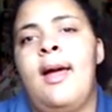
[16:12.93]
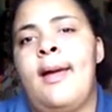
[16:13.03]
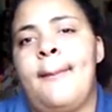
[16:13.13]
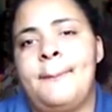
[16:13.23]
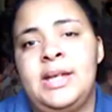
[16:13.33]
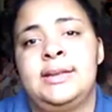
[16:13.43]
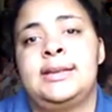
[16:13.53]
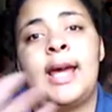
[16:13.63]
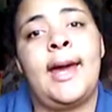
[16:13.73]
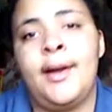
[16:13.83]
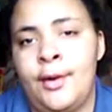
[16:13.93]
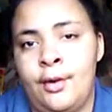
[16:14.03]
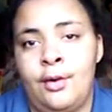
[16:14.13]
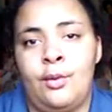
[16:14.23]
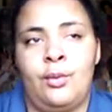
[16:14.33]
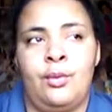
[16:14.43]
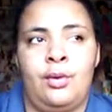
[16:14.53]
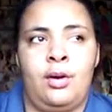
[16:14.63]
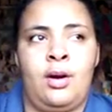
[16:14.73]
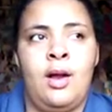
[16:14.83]
and be scared
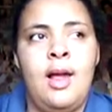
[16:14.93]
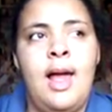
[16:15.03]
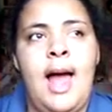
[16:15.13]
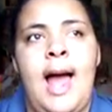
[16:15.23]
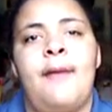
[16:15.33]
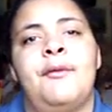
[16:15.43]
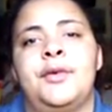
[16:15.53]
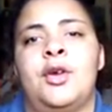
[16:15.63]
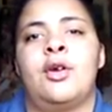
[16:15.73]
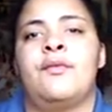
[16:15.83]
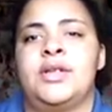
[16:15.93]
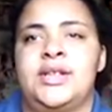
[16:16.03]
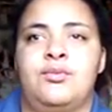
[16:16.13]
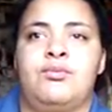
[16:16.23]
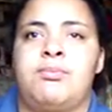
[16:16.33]
or have a nervous